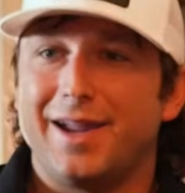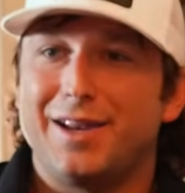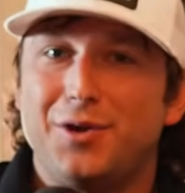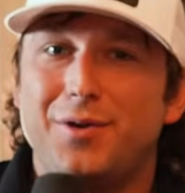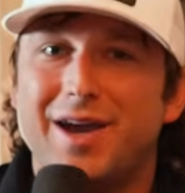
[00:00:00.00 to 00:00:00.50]

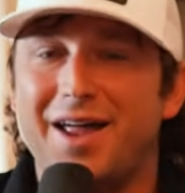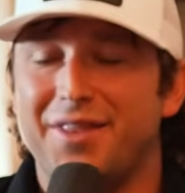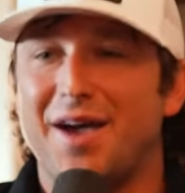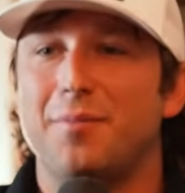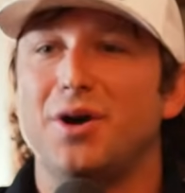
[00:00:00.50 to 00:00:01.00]
And you
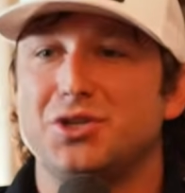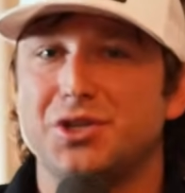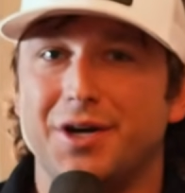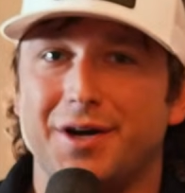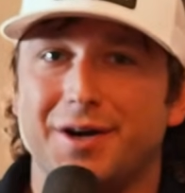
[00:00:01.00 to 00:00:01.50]
got that much
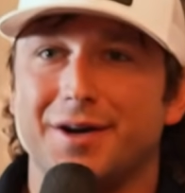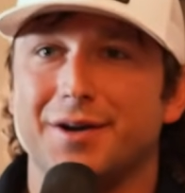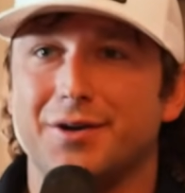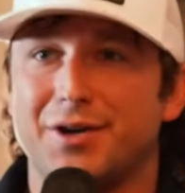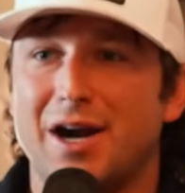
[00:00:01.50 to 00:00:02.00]

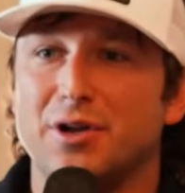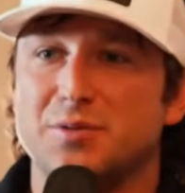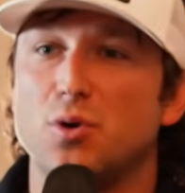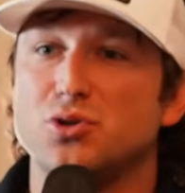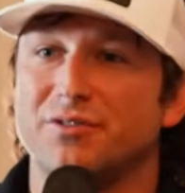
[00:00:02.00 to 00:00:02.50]
crowd
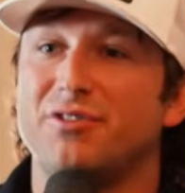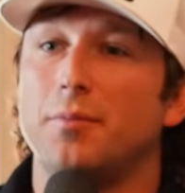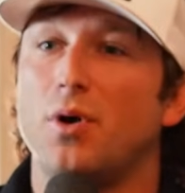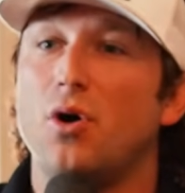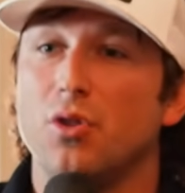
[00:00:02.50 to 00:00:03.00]
exposure
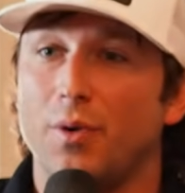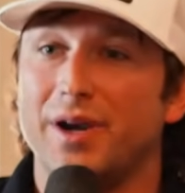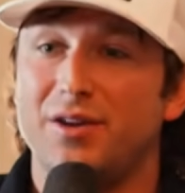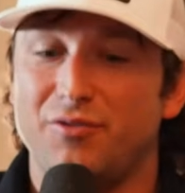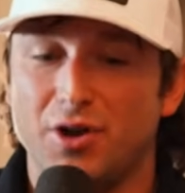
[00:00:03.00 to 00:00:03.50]
from all the
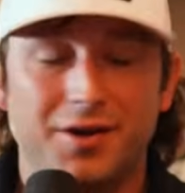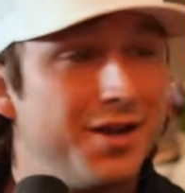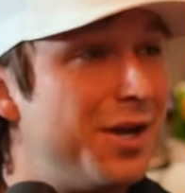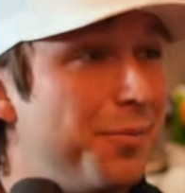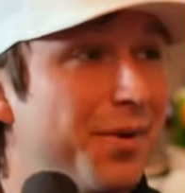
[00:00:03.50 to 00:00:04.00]
winning you've done.
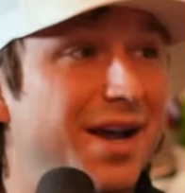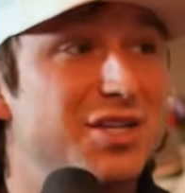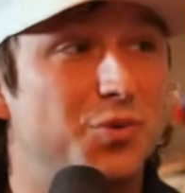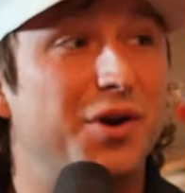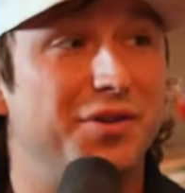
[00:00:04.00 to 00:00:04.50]
But I
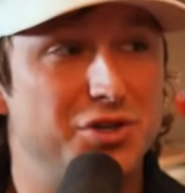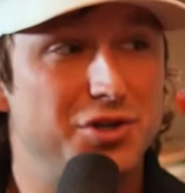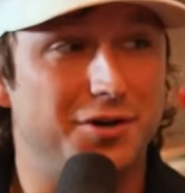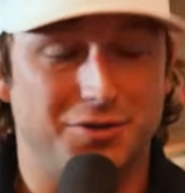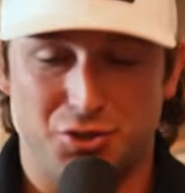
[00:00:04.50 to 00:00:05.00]
swear
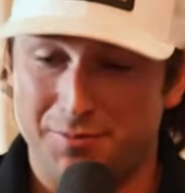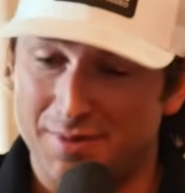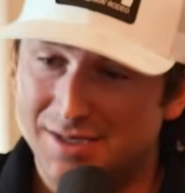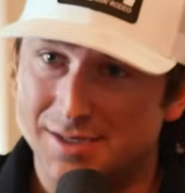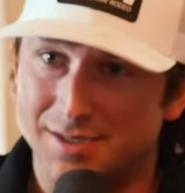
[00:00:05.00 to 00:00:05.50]
this year she
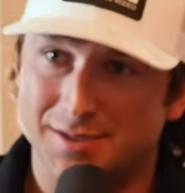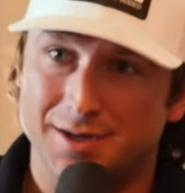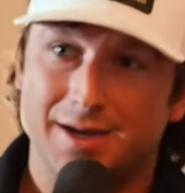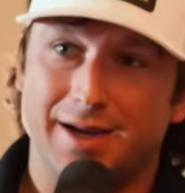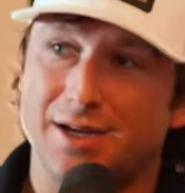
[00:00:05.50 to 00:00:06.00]
misses
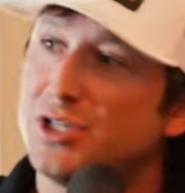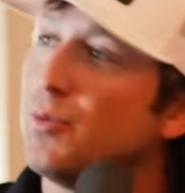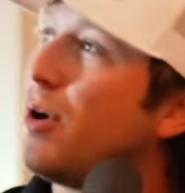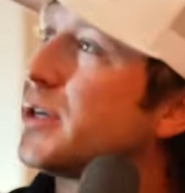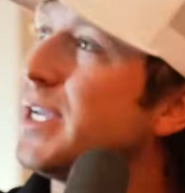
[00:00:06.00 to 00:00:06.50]
and she
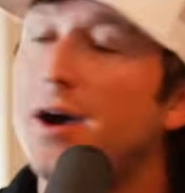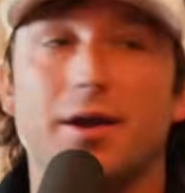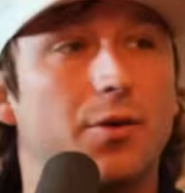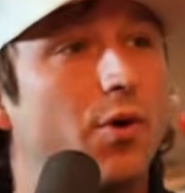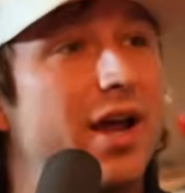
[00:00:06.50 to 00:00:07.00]
walks
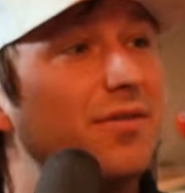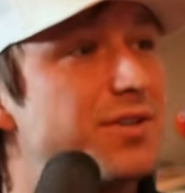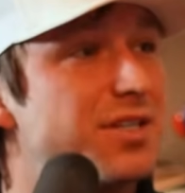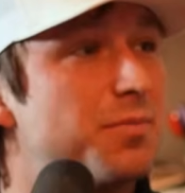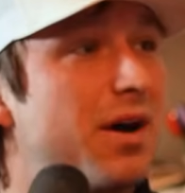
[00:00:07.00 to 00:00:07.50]
out and waves
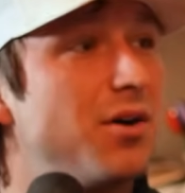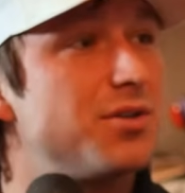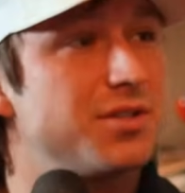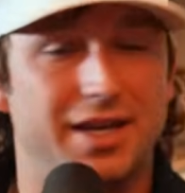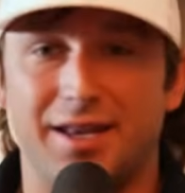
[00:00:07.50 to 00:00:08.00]
and
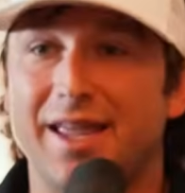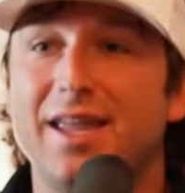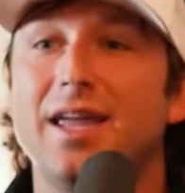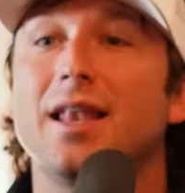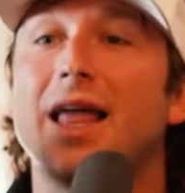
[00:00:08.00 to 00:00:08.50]
smiles and
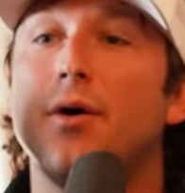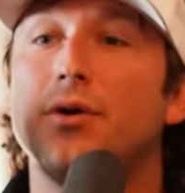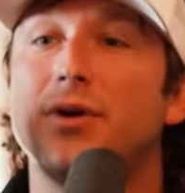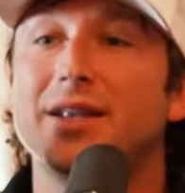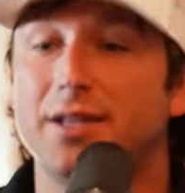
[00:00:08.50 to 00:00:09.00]
they get
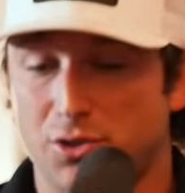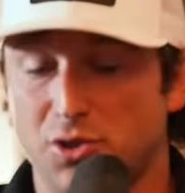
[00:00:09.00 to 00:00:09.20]
louder right there.